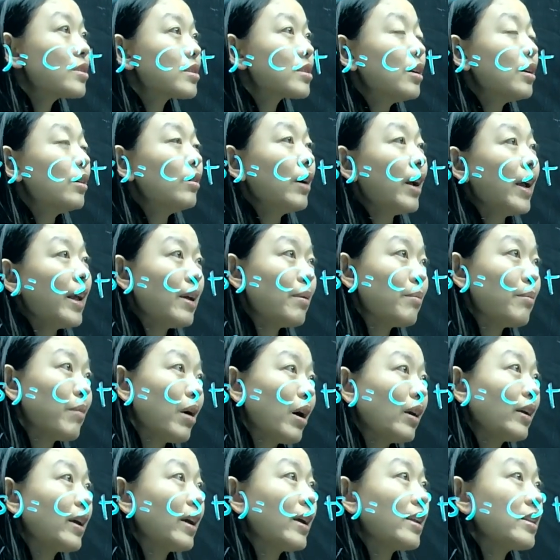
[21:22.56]
So in a
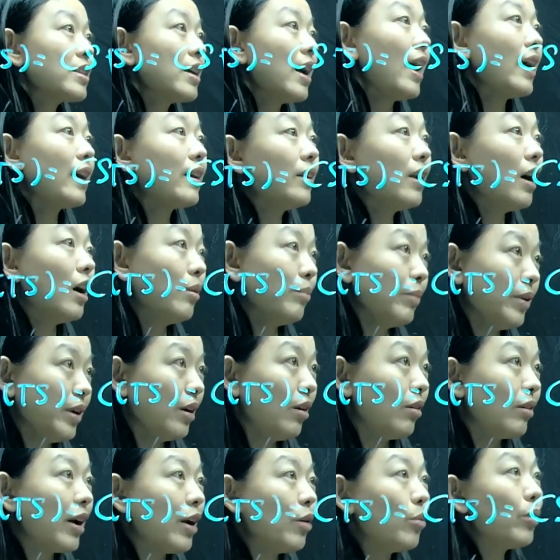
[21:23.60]
market
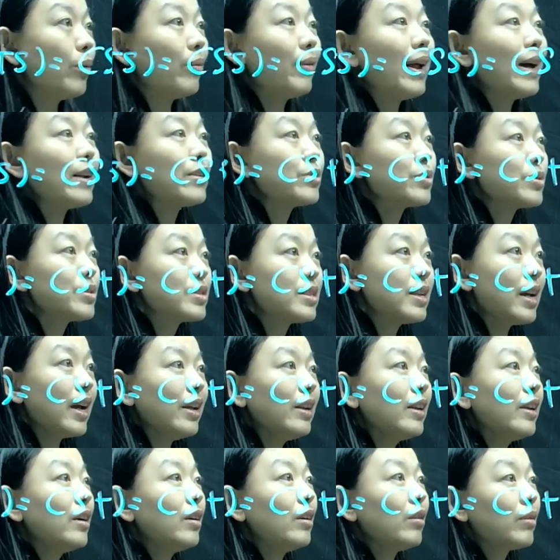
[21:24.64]
economy, okay, we would like to
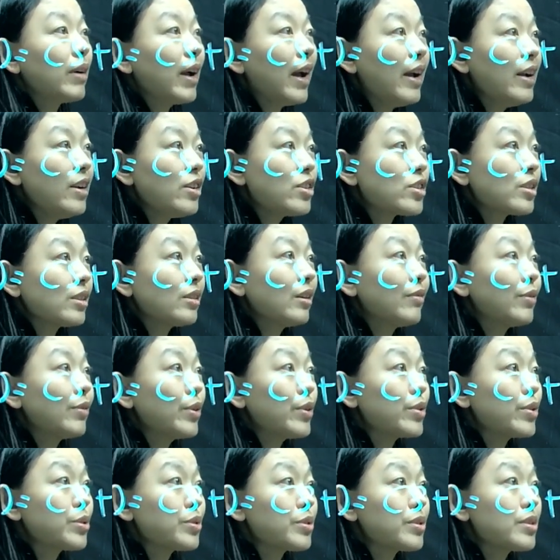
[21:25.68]
say the allocation of
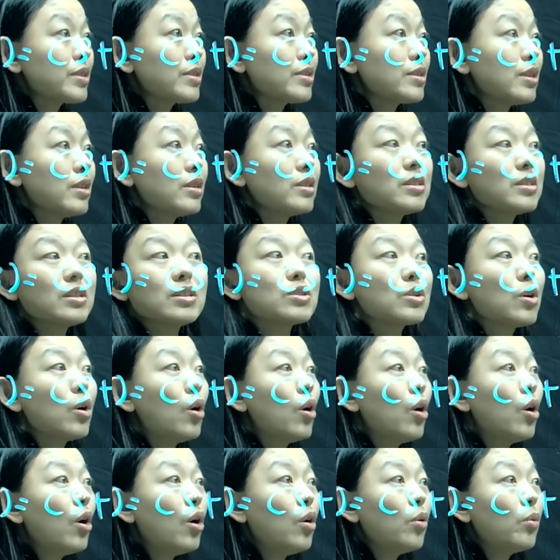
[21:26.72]
resources is
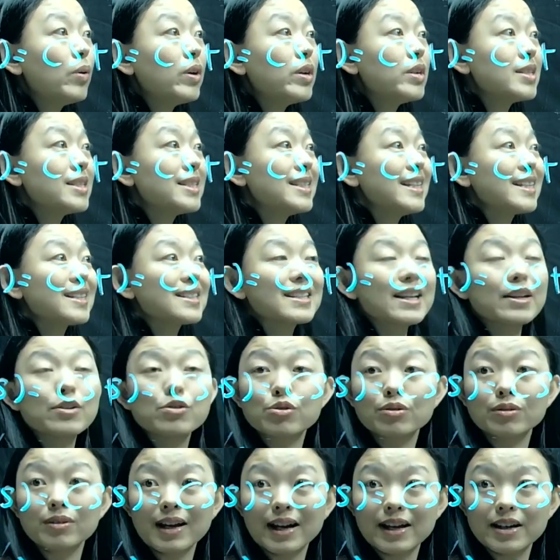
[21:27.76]
always
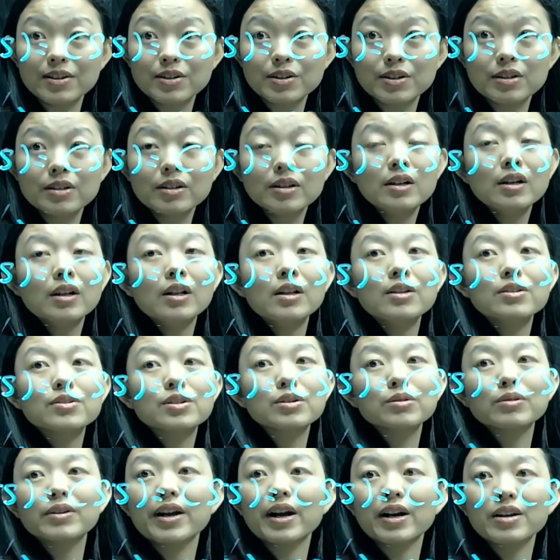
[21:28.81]
decentralized.
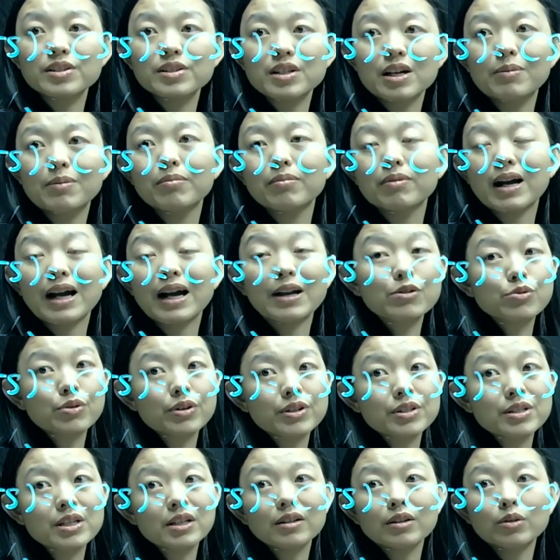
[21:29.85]
So there are some
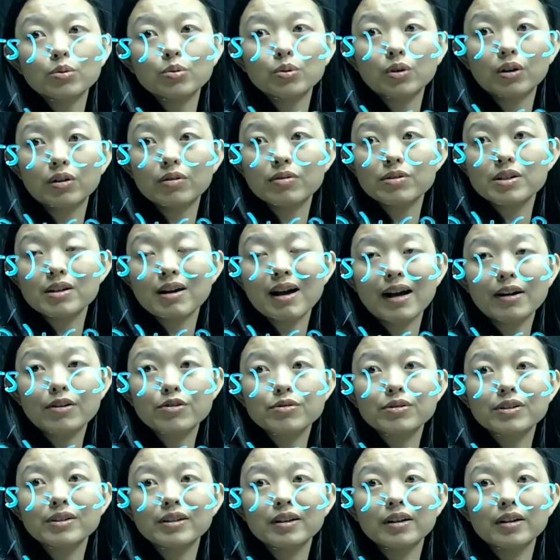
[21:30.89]
countries in the world,
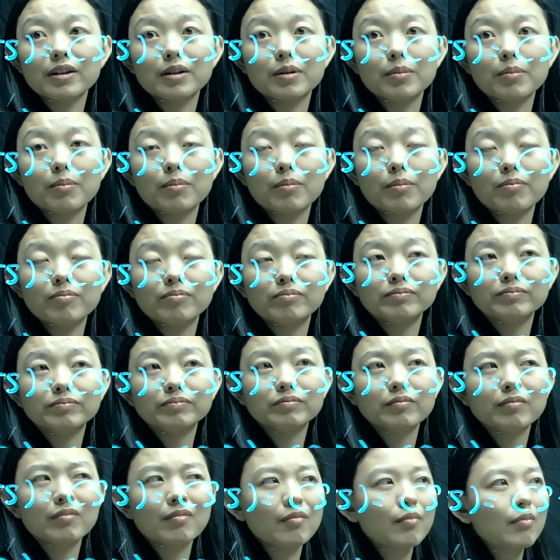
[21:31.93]
actually
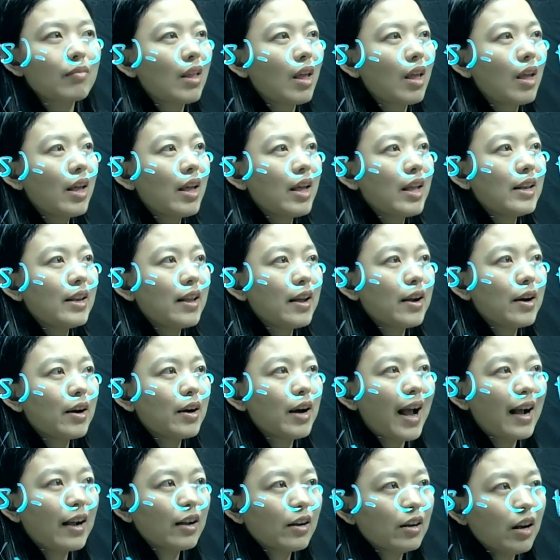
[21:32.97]
their
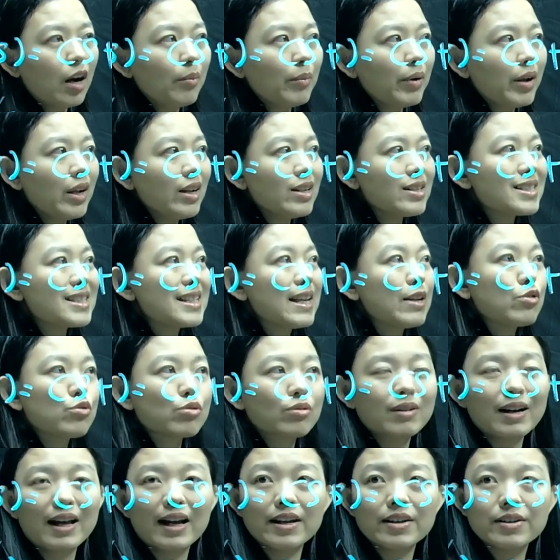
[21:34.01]
economy is
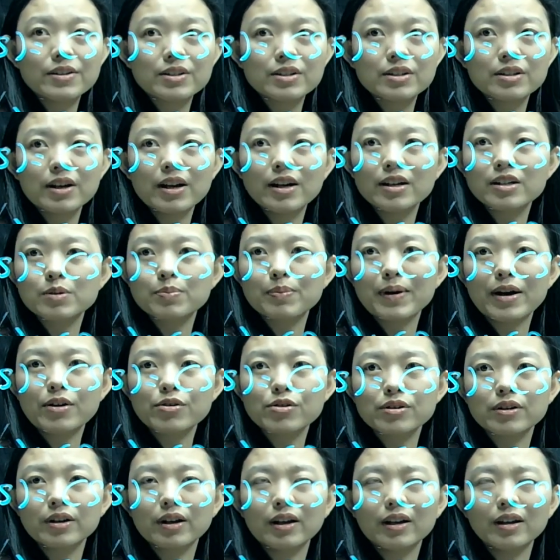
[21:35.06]
centralized,
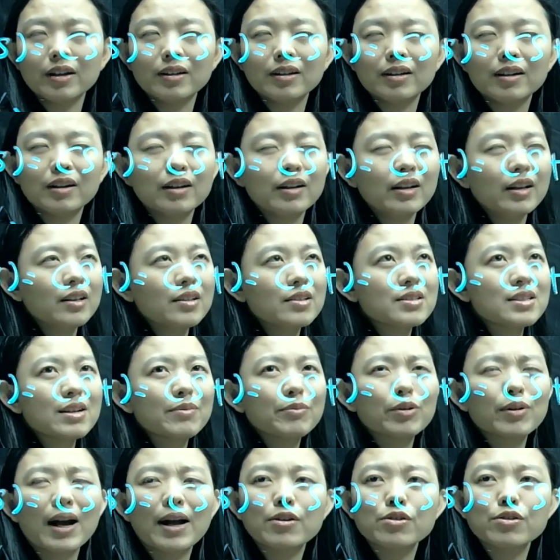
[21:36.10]
especially in
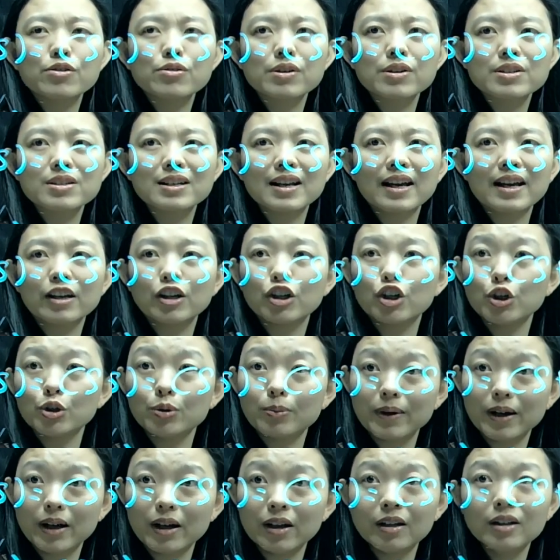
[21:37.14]
several countries like
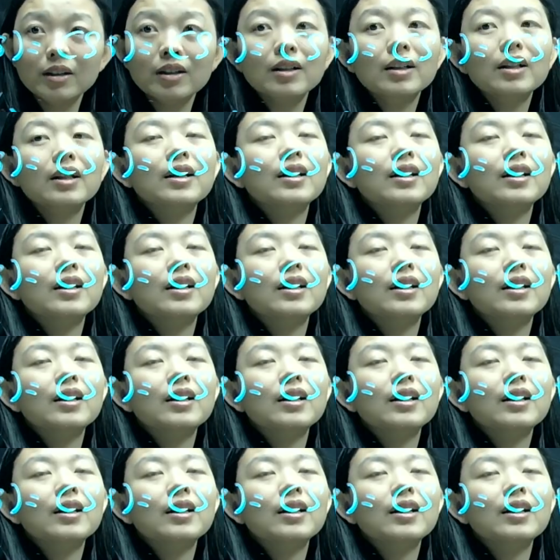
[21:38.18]
Cuba,